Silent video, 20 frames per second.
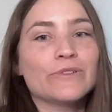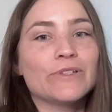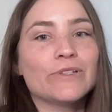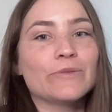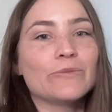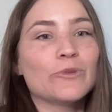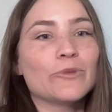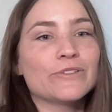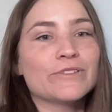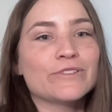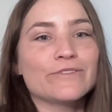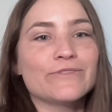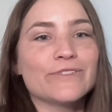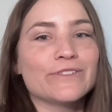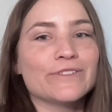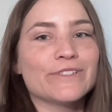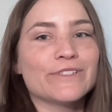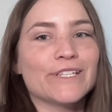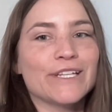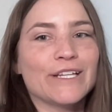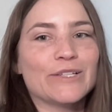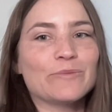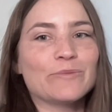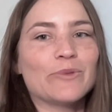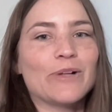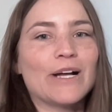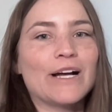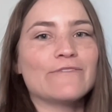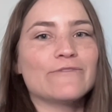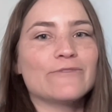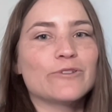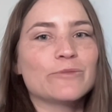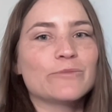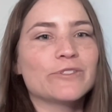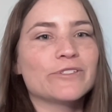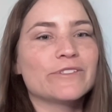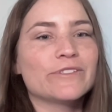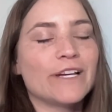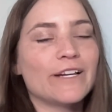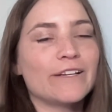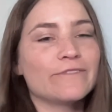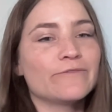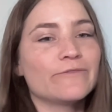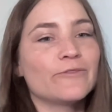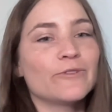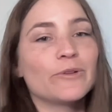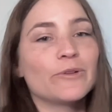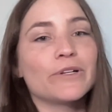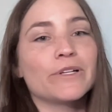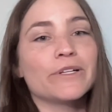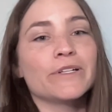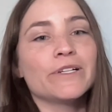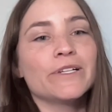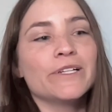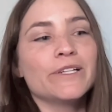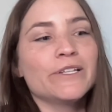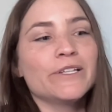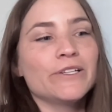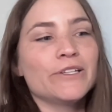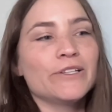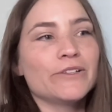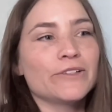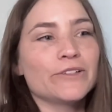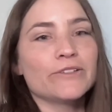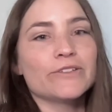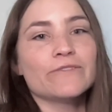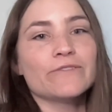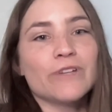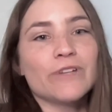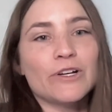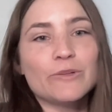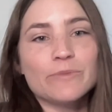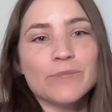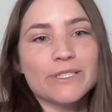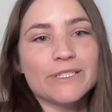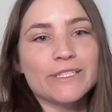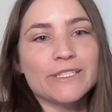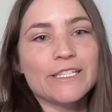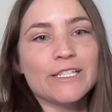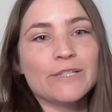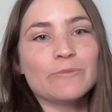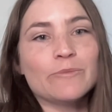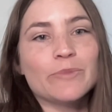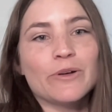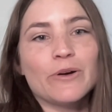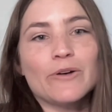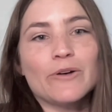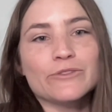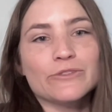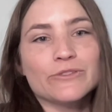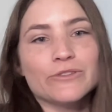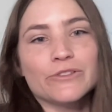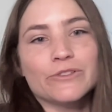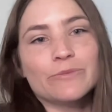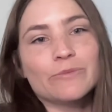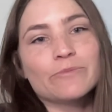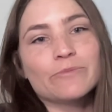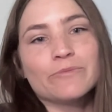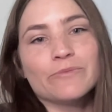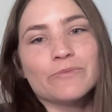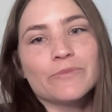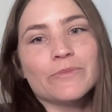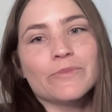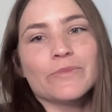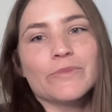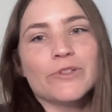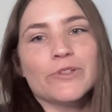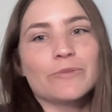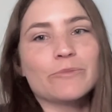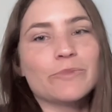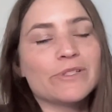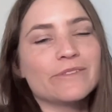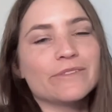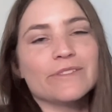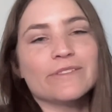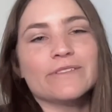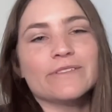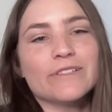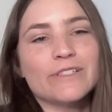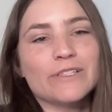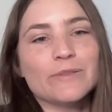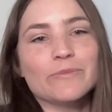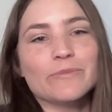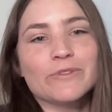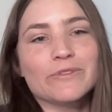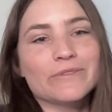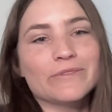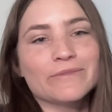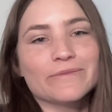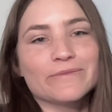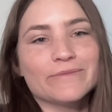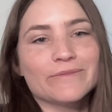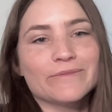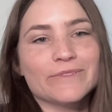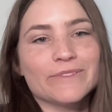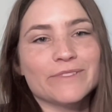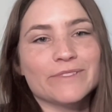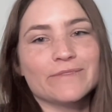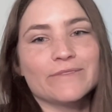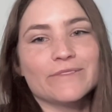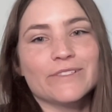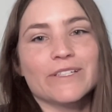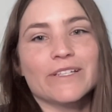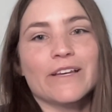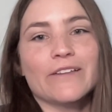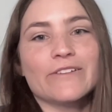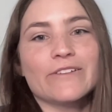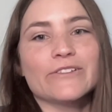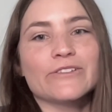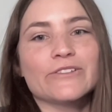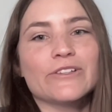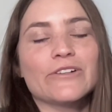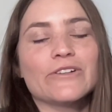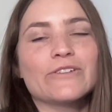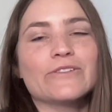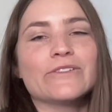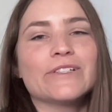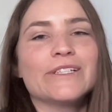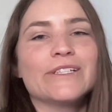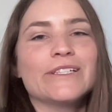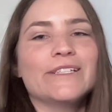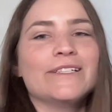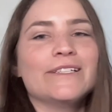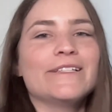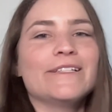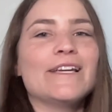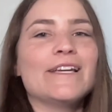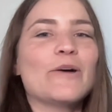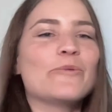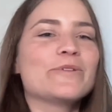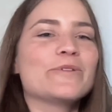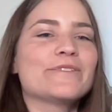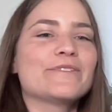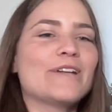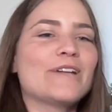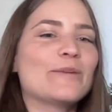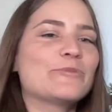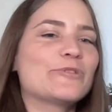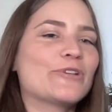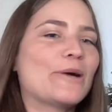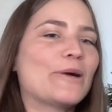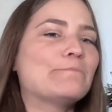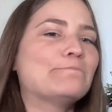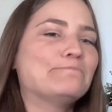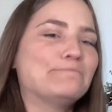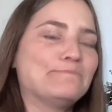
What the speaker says: one sophisticated platform designed for, your development team, but also your business teams together. So, yeah, one-stop shop.